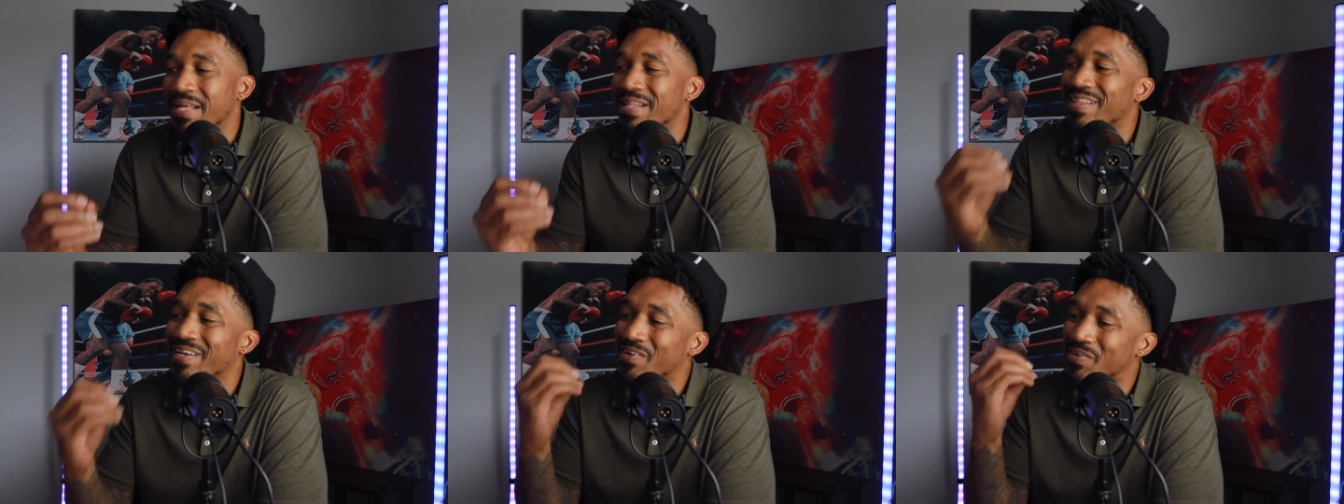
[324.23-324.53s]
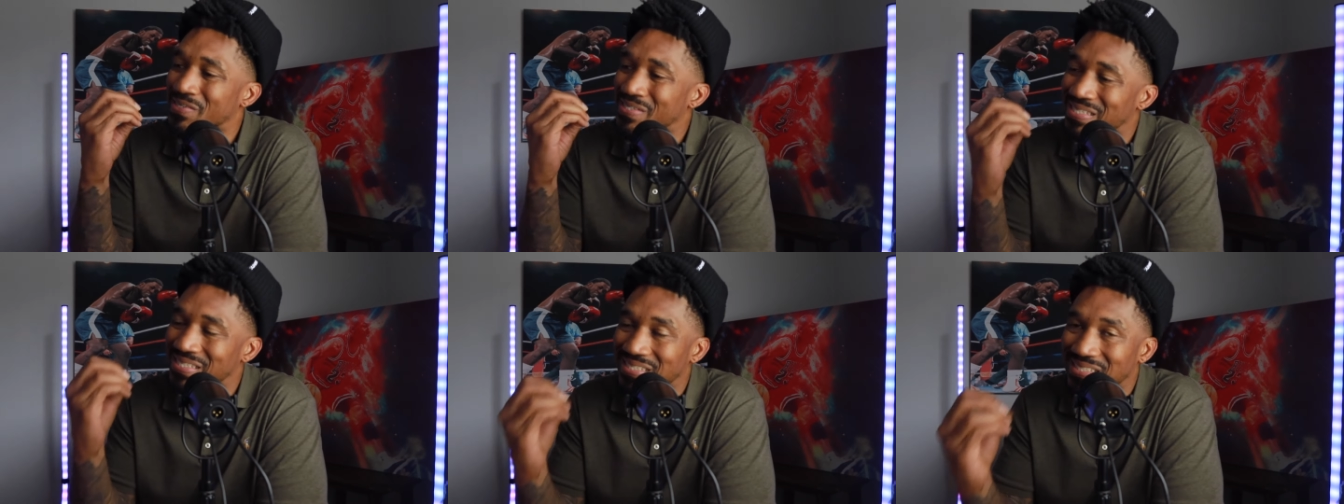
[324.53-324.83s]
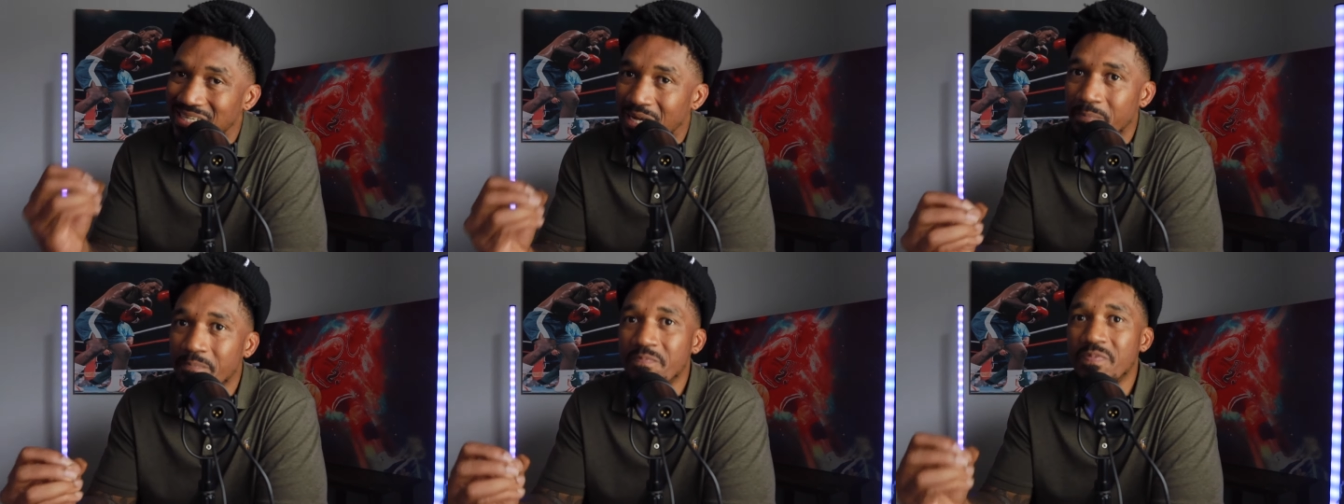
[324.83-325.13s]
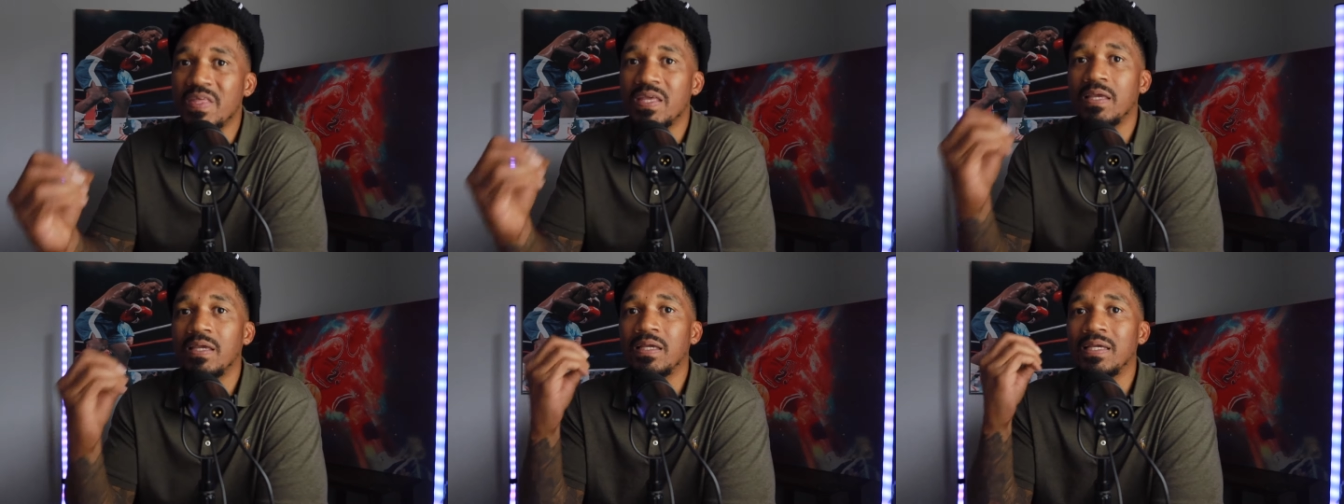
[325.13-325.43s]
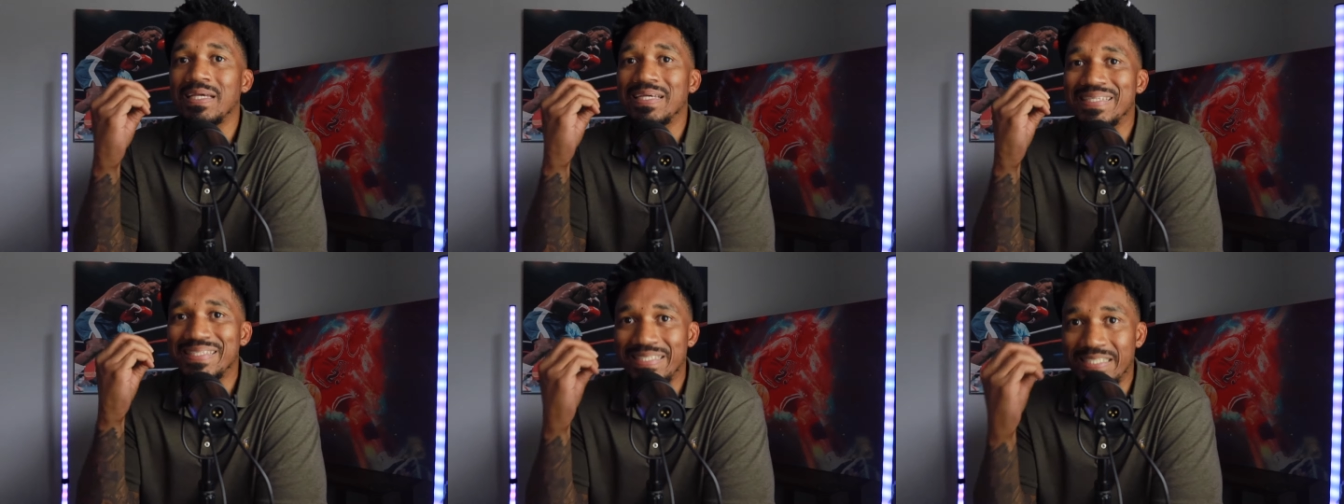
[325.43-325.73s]
there is something
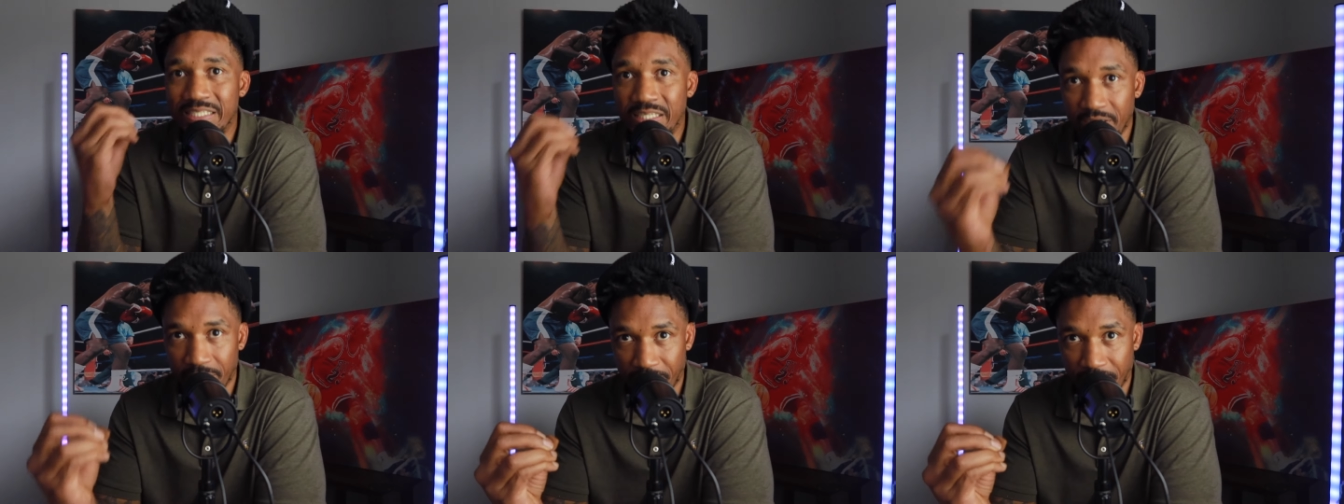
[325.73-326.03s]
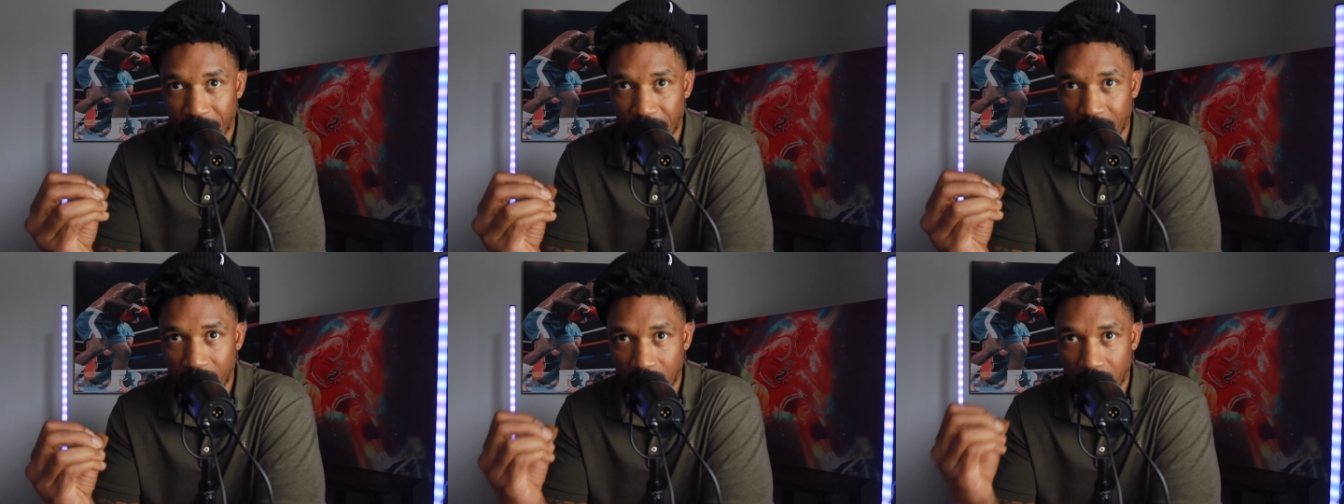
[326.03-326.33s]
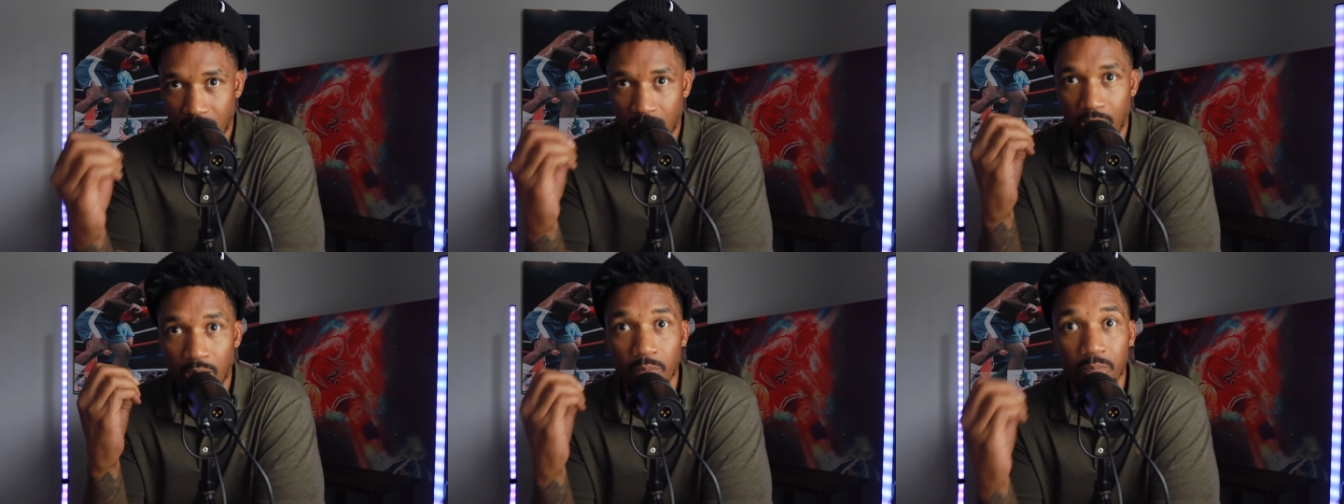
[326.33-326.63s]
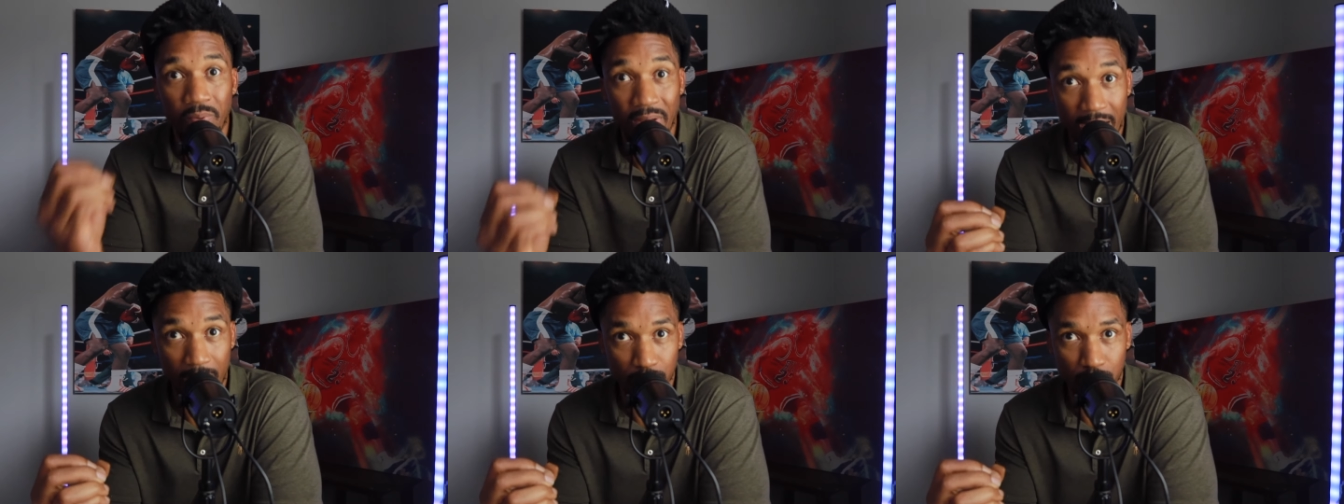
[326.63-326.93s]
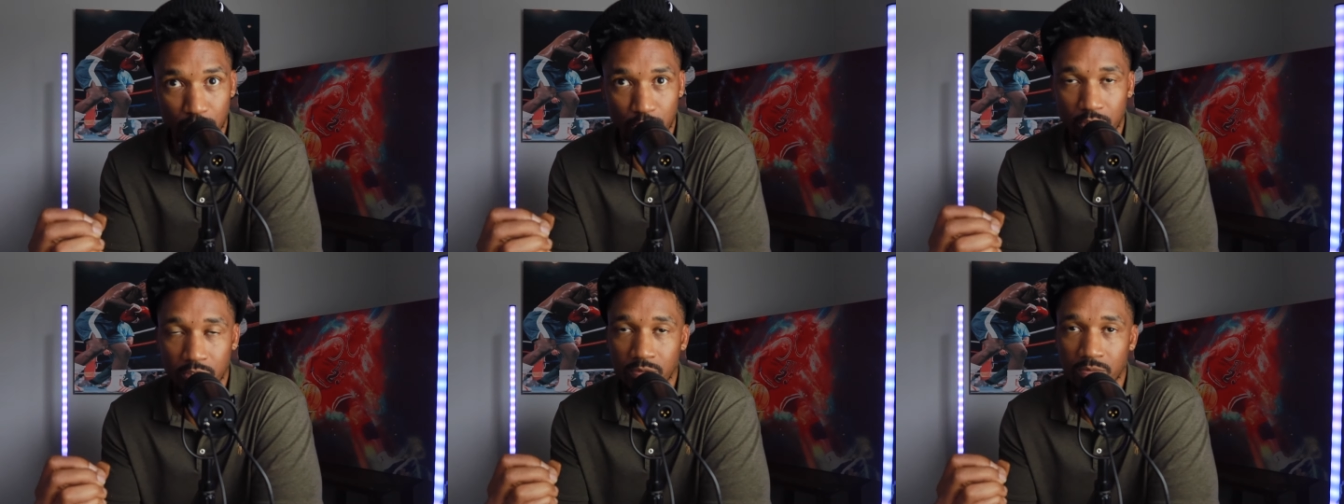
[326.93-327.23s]
different
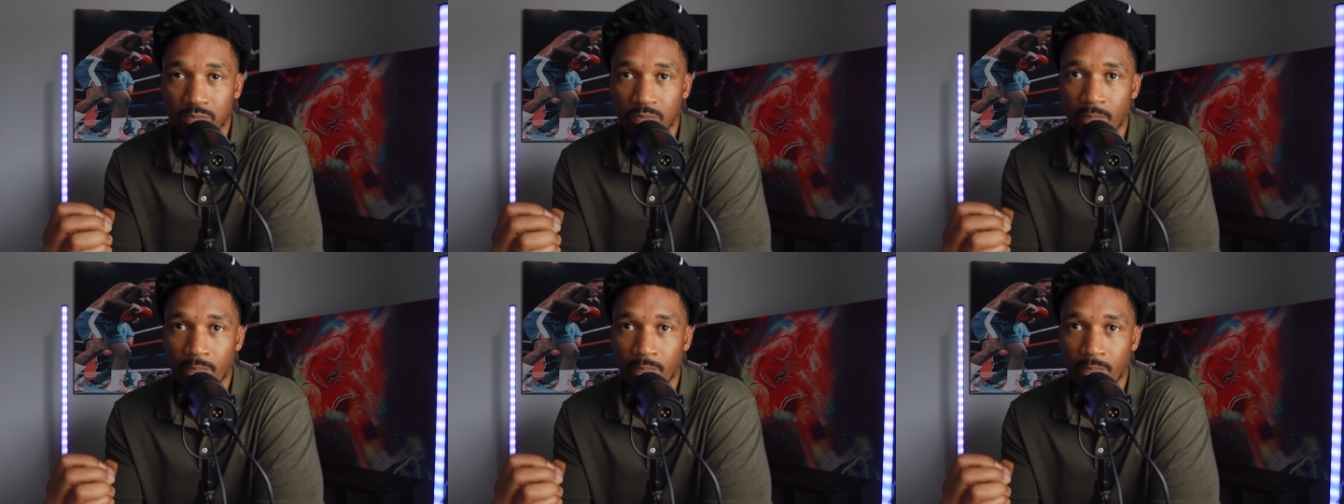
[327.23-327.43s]
about you.